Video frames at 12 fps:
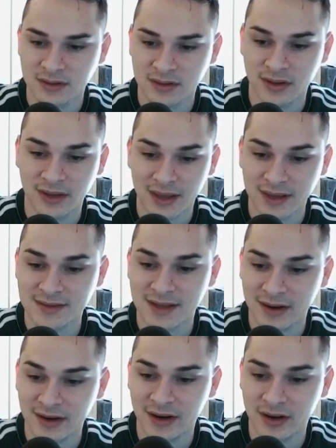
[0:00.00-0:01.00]
So the king's
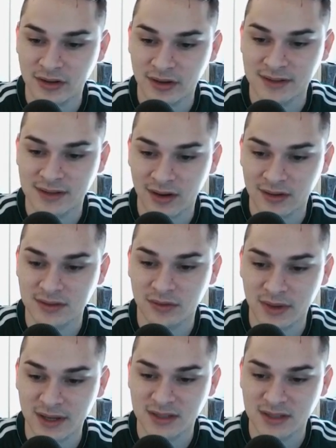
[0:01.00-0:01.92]
down here, you could tell it's a weak